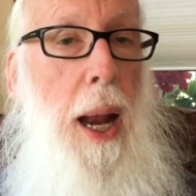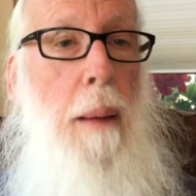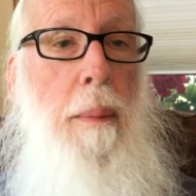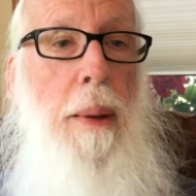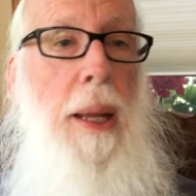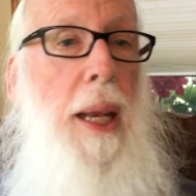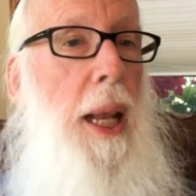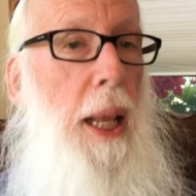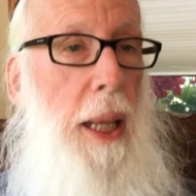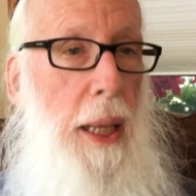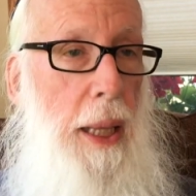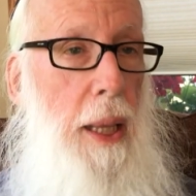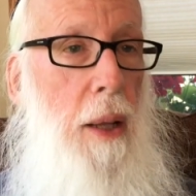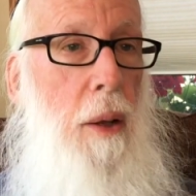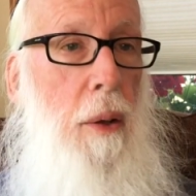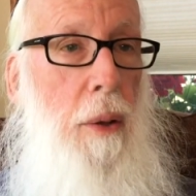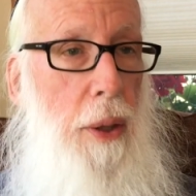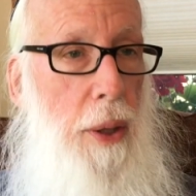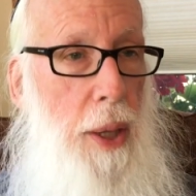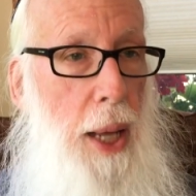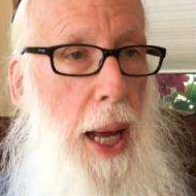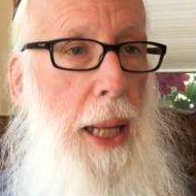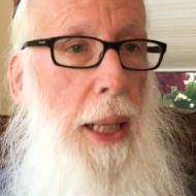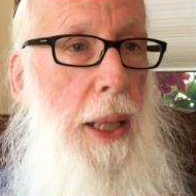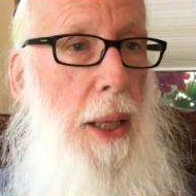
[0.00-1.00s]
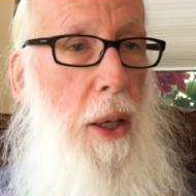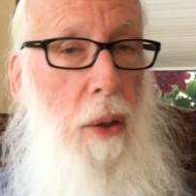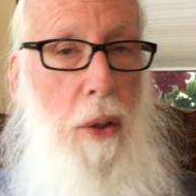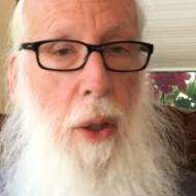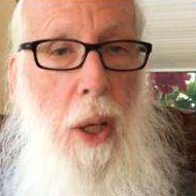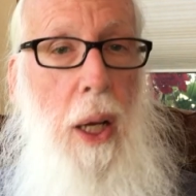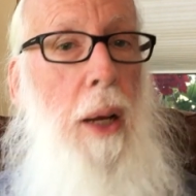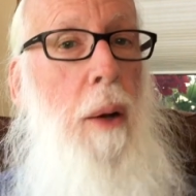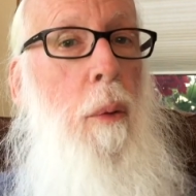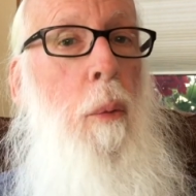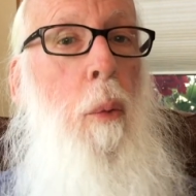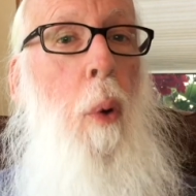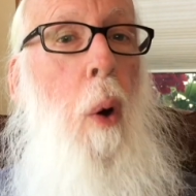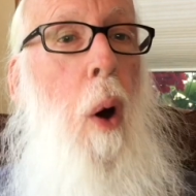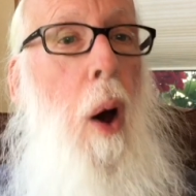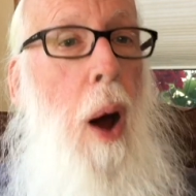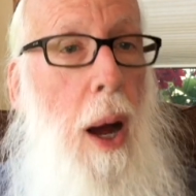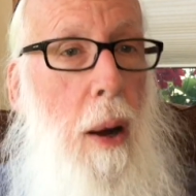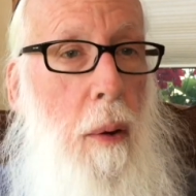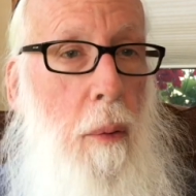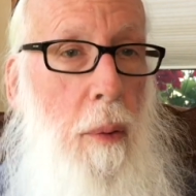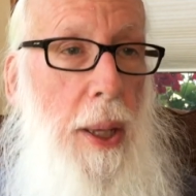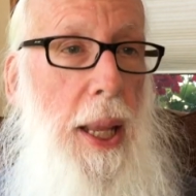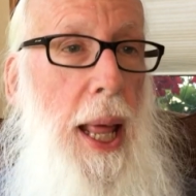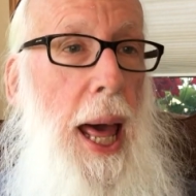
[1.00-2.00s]
I mean, the, that there's nothing
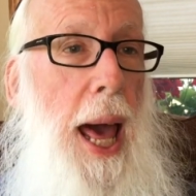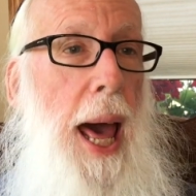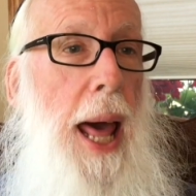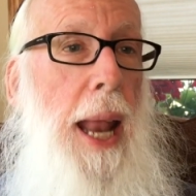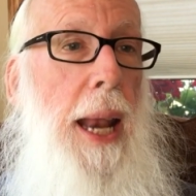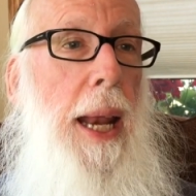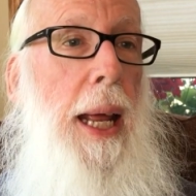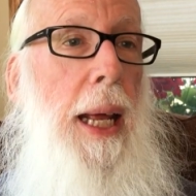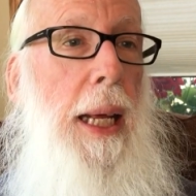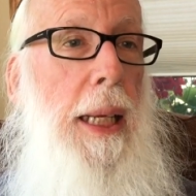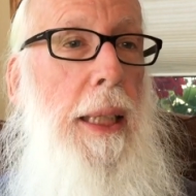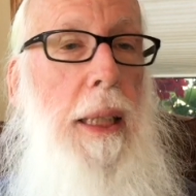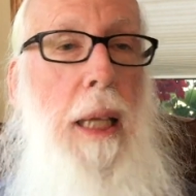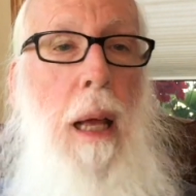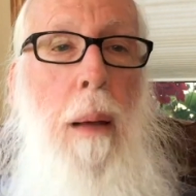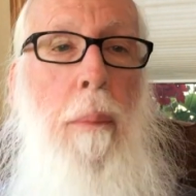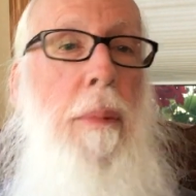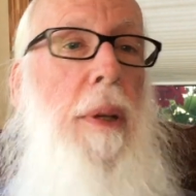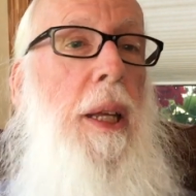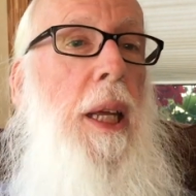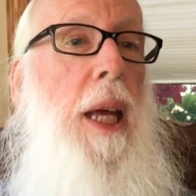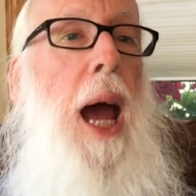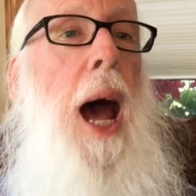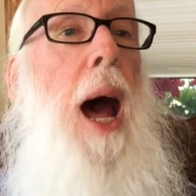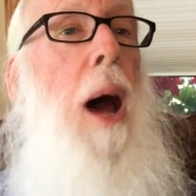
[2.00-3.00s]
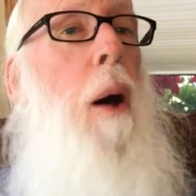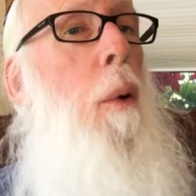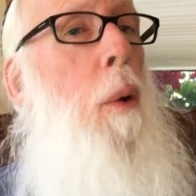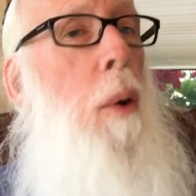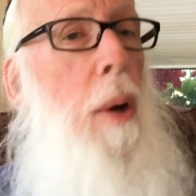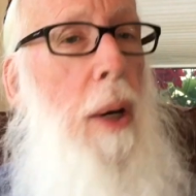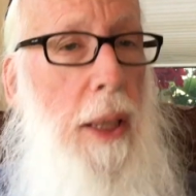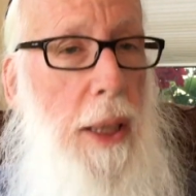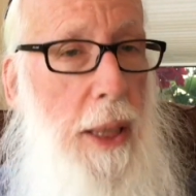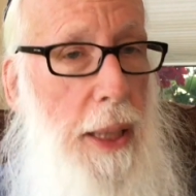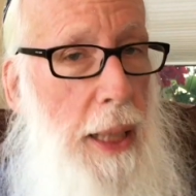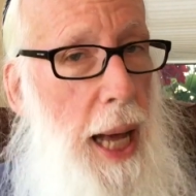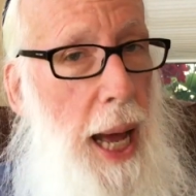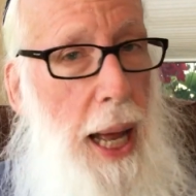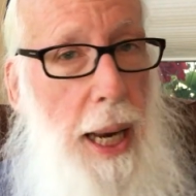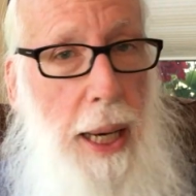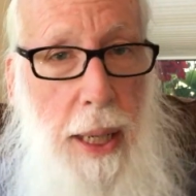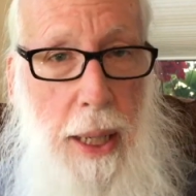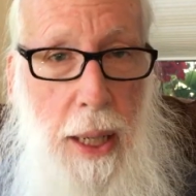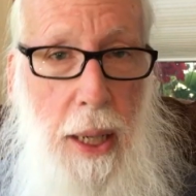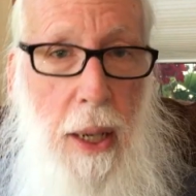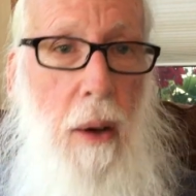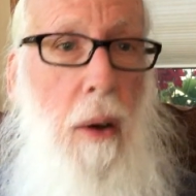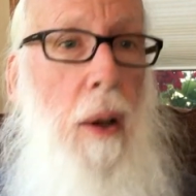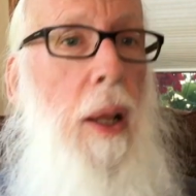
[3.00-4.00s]
wrong with that, except Yahweh is not
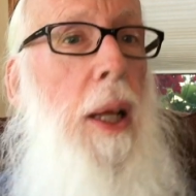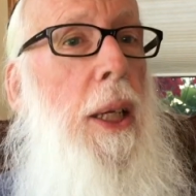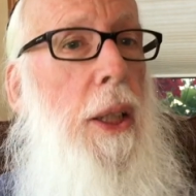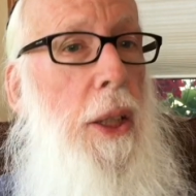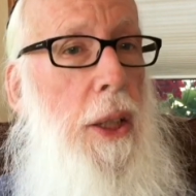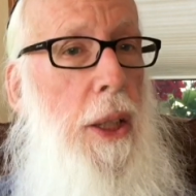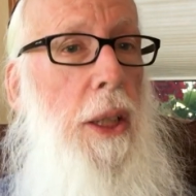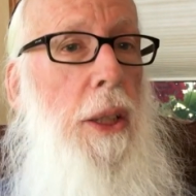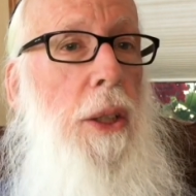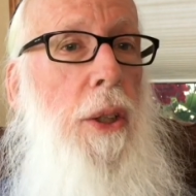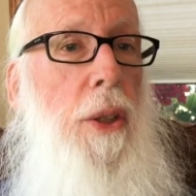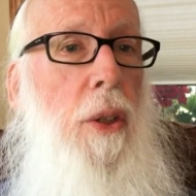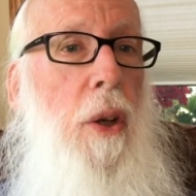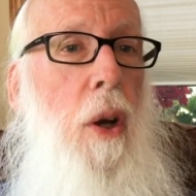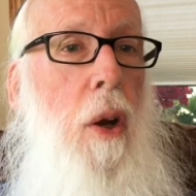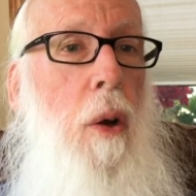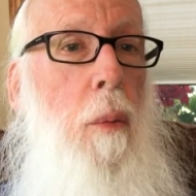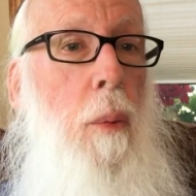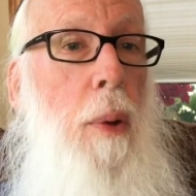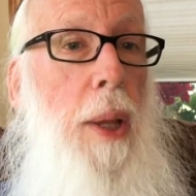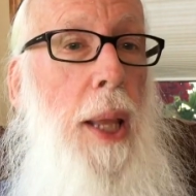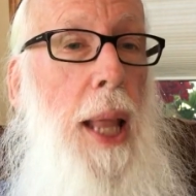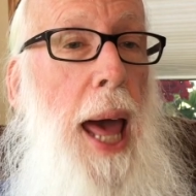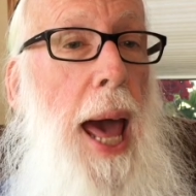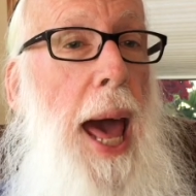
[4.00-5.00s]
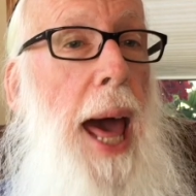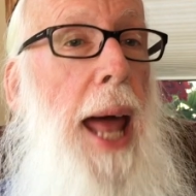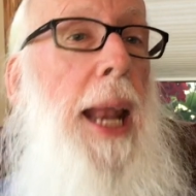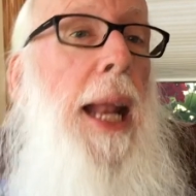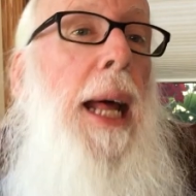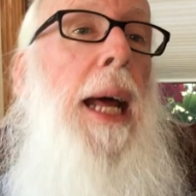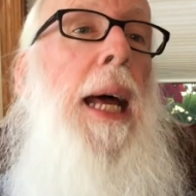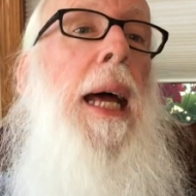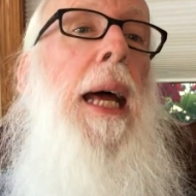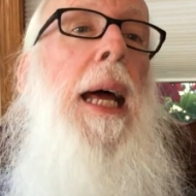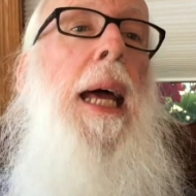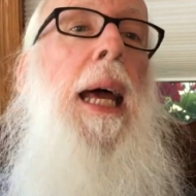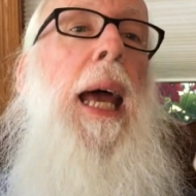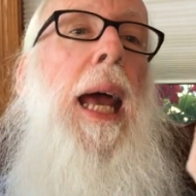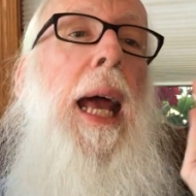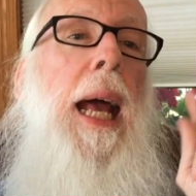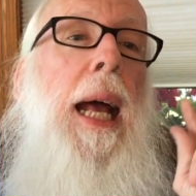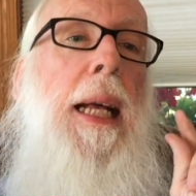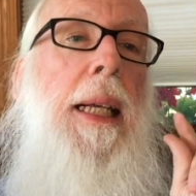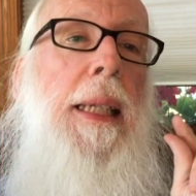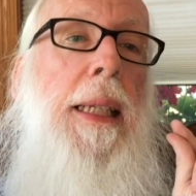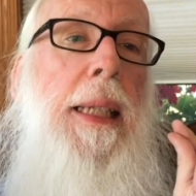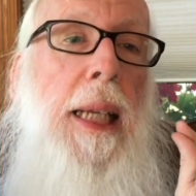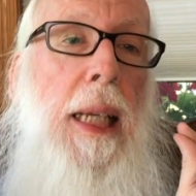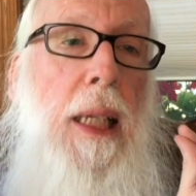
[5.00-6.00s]
nearly as concerned with that
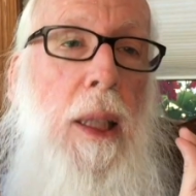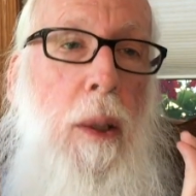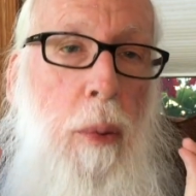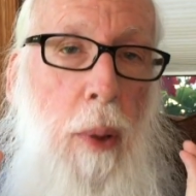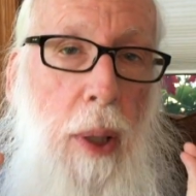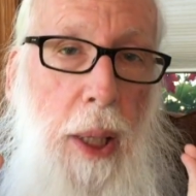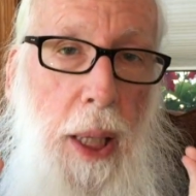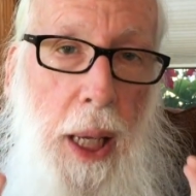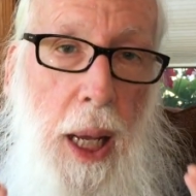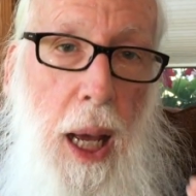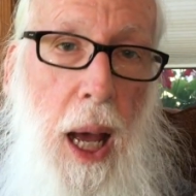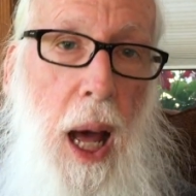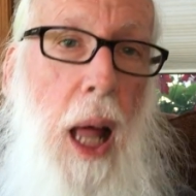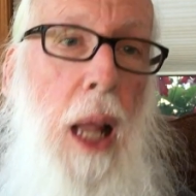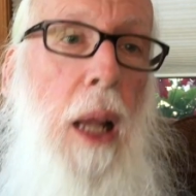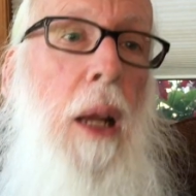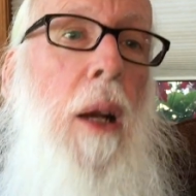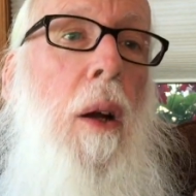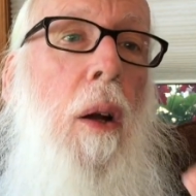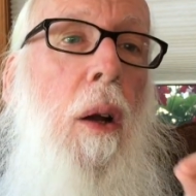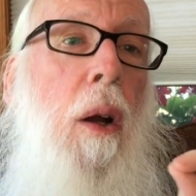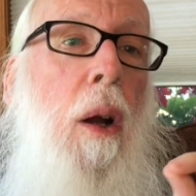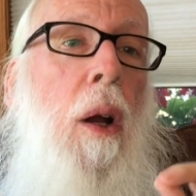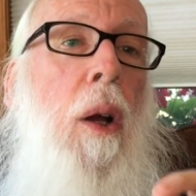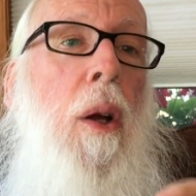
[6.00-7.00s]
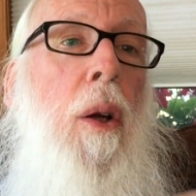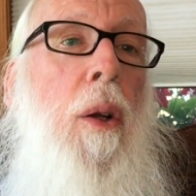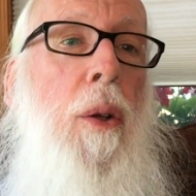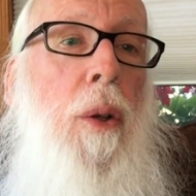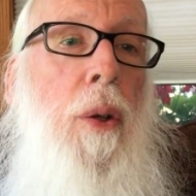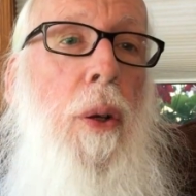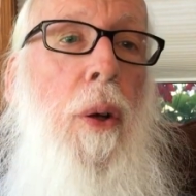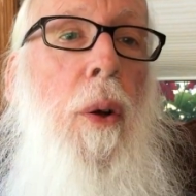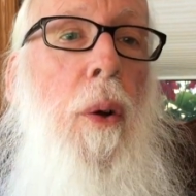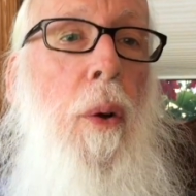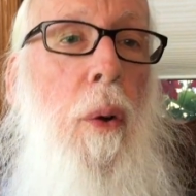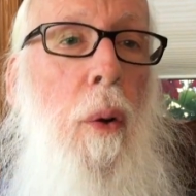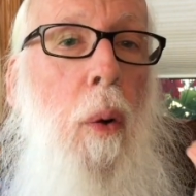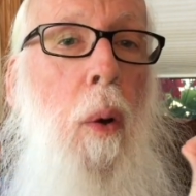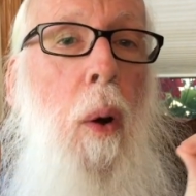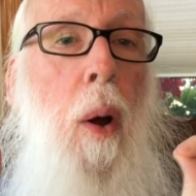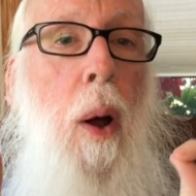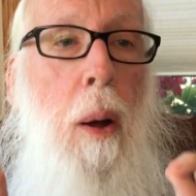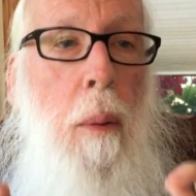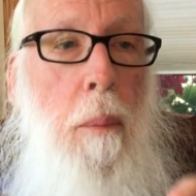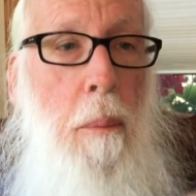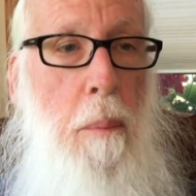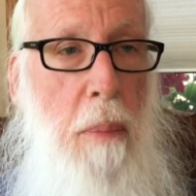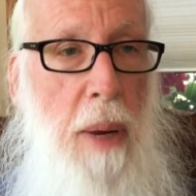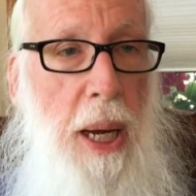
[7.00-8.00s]
as is with the other two
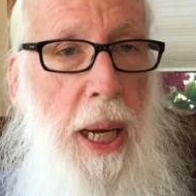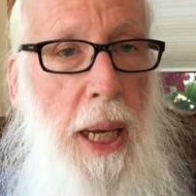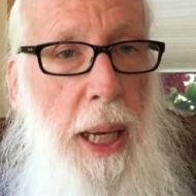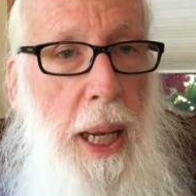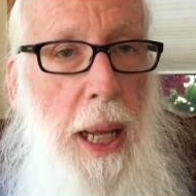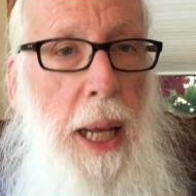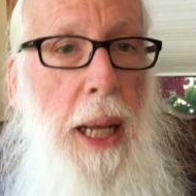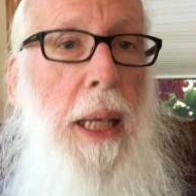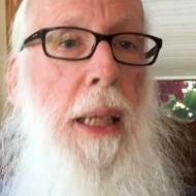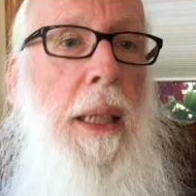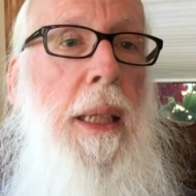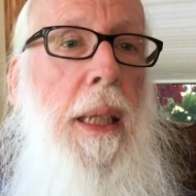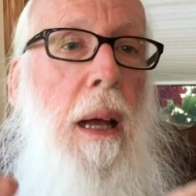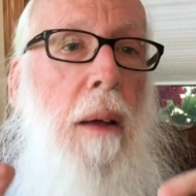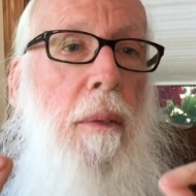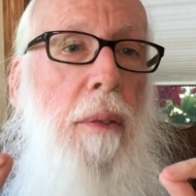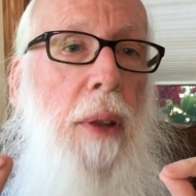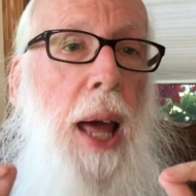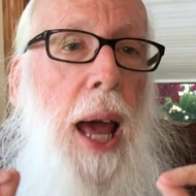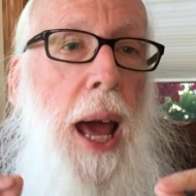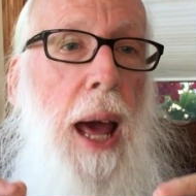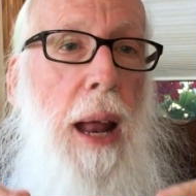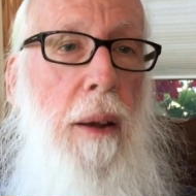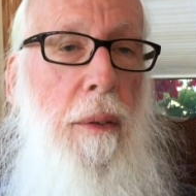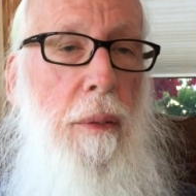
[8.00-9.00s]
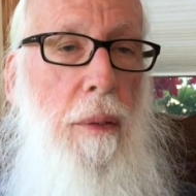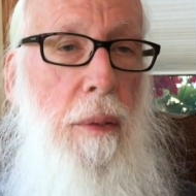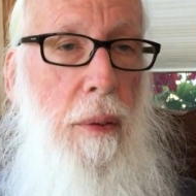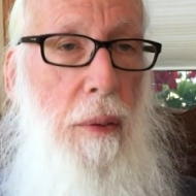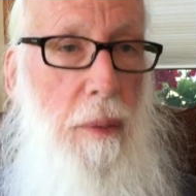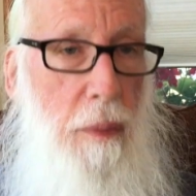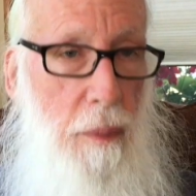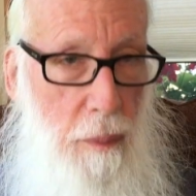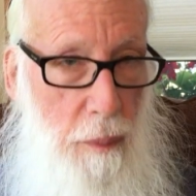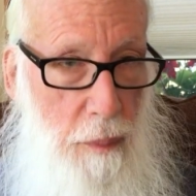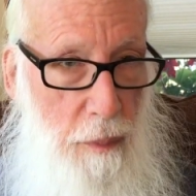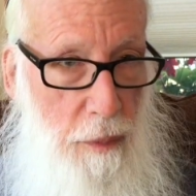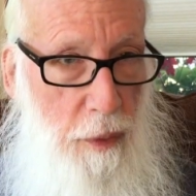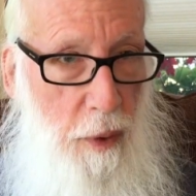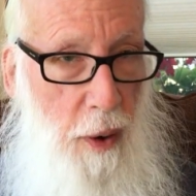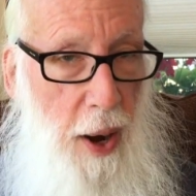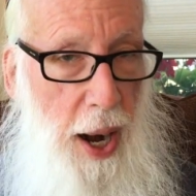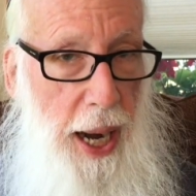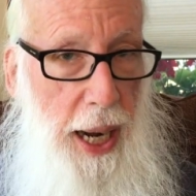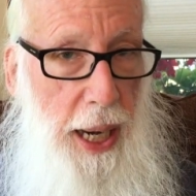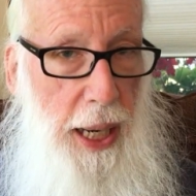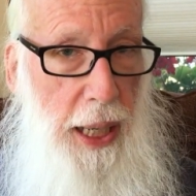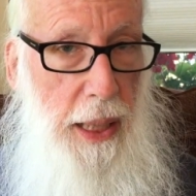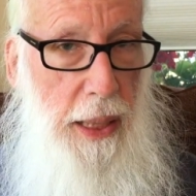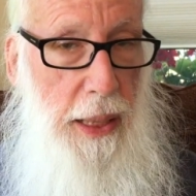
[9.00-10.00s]
meanings of that
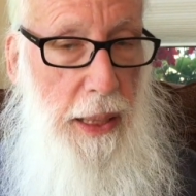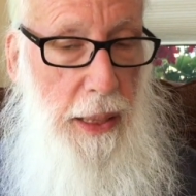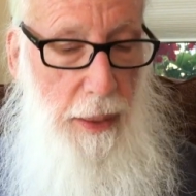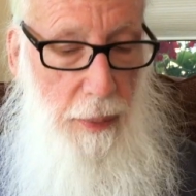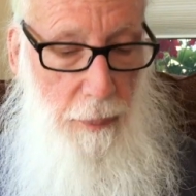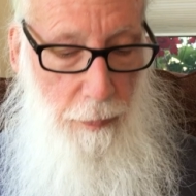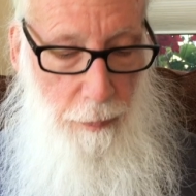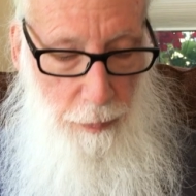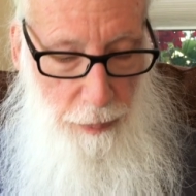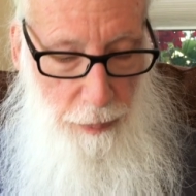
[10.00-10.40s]
phrase.